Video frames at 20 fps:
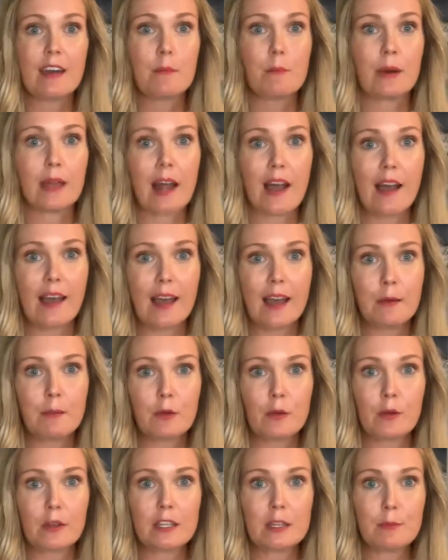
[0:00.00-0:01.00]
but I'm
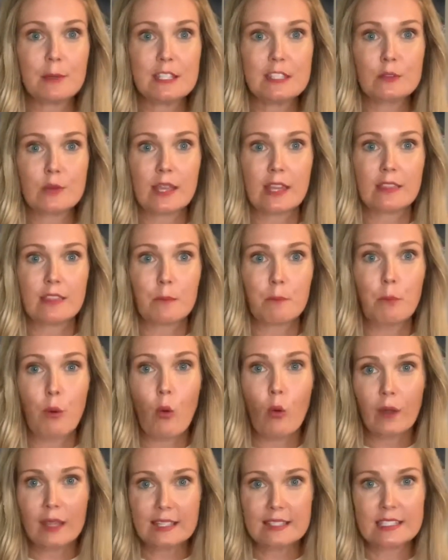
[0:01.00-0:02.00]
going to be doing the
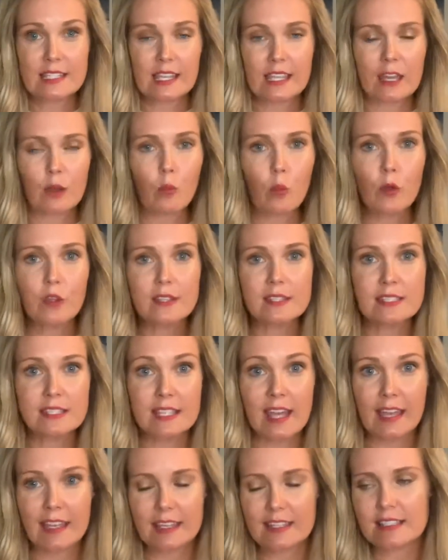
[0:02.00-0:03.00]
pointing and we'll
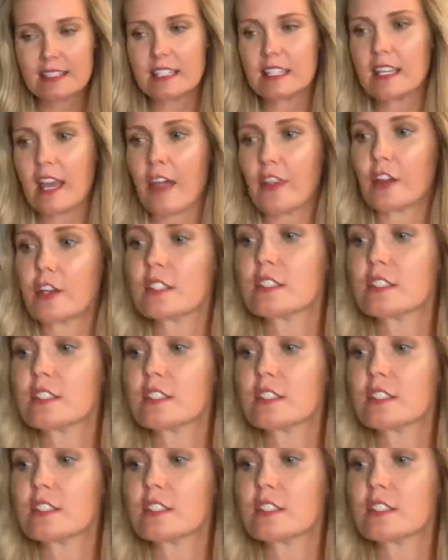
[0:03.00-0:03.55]
say it together.